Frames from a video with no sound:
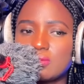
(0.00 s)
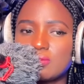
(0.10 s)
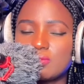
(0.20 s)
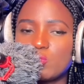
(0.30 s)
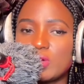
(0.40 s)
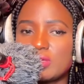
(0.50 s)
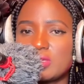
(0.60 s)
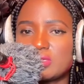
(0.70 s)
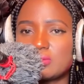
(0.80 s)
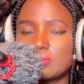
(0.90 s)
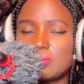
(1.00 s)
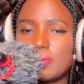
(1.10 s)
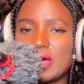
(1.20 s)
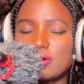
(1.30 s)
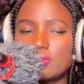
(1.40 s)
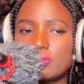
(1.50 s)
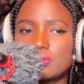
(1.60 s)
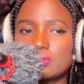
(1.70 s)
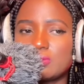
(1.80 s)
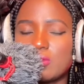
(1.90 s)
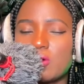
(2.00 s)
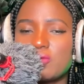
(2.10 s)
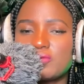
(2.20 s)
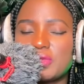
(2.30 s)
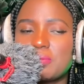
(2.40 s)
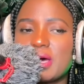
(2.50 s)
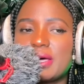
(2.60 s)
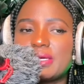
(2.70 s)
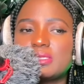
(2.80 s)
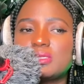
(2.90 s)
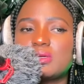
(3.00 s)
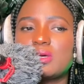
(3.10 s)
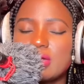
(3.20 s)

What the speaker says: win this battle of the mind,